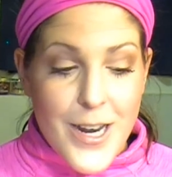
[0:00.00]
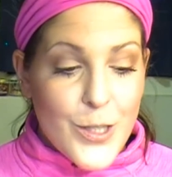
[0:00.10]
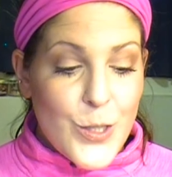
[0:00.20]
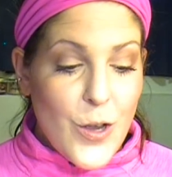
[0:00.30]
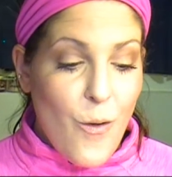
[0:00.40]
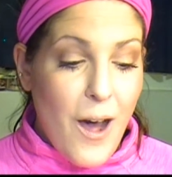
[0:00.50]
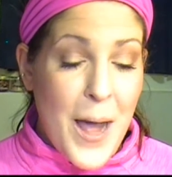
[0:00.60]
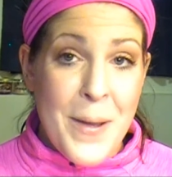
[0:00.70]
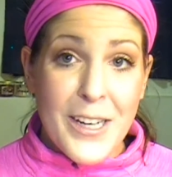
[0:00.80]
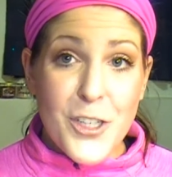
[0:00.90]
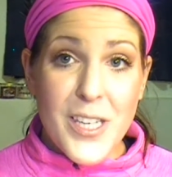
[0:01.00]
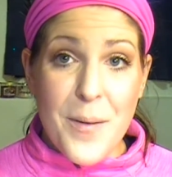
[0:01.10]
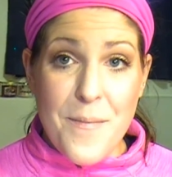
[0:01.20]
So I'm actually a